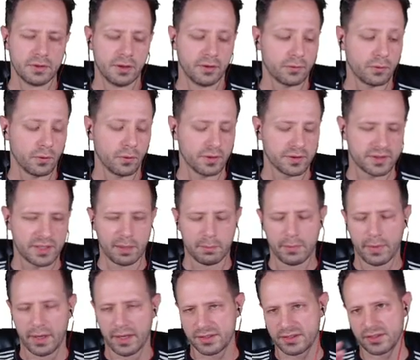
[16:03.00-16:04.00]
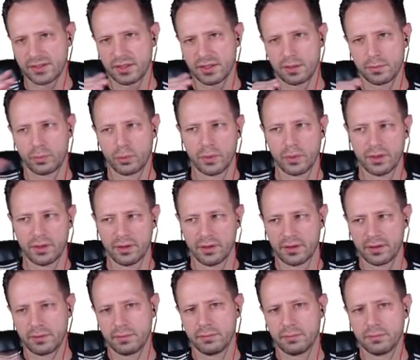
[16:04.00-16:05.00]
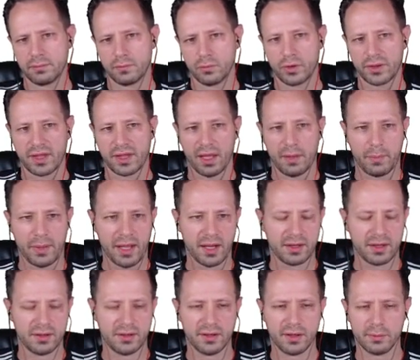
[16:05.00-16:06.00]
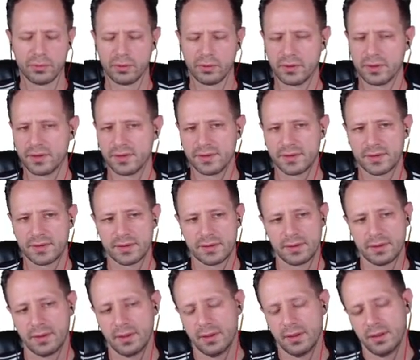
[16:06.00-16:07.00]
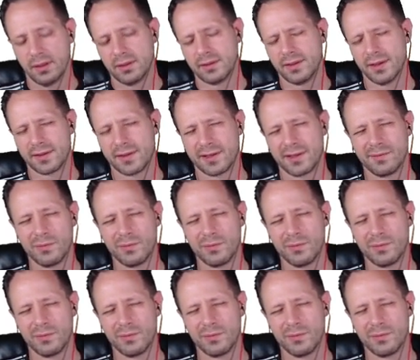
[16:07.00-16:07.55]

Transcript: of course, that matches up with what that patent number is does